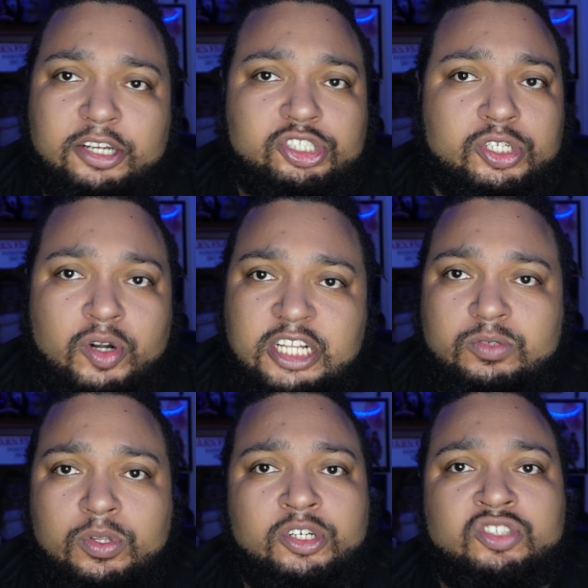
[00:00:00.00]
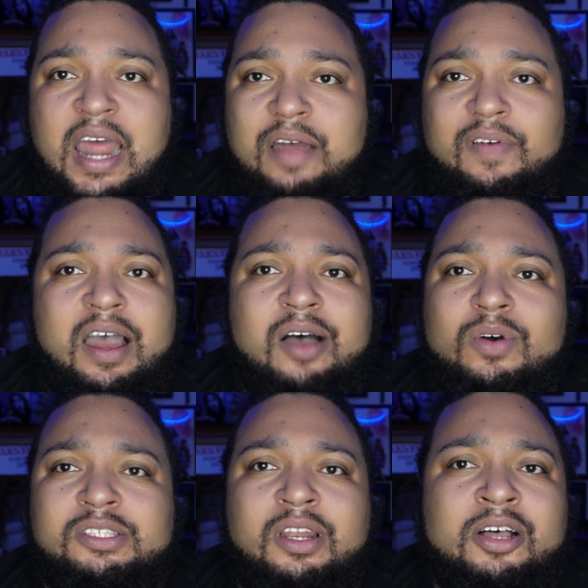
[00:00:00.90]
streets when you're driving how it
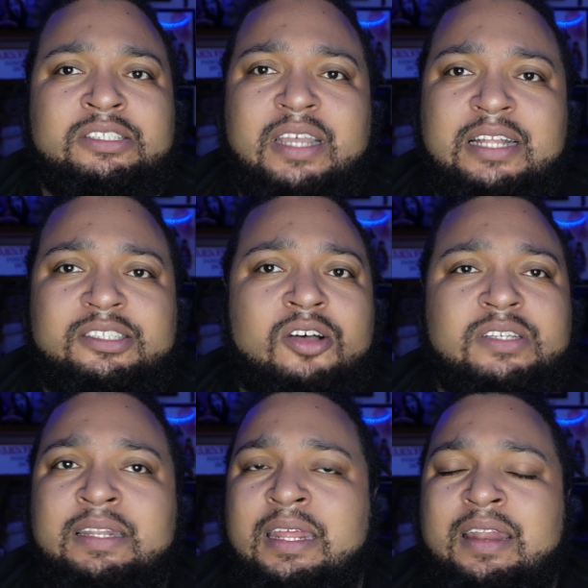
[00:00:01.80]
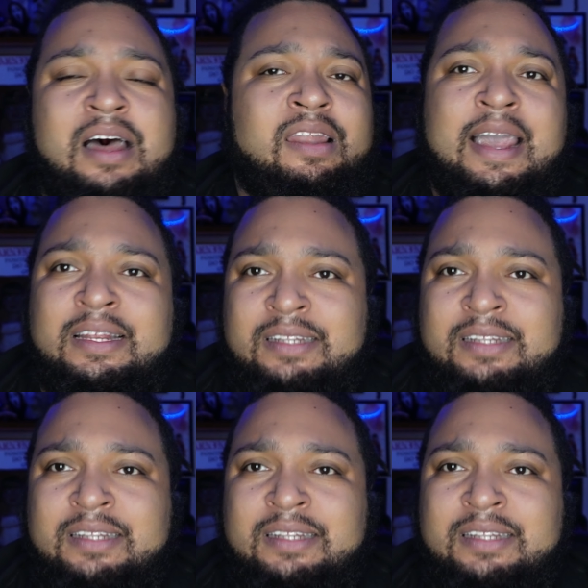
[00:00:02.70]
was in Los Santos. I did not like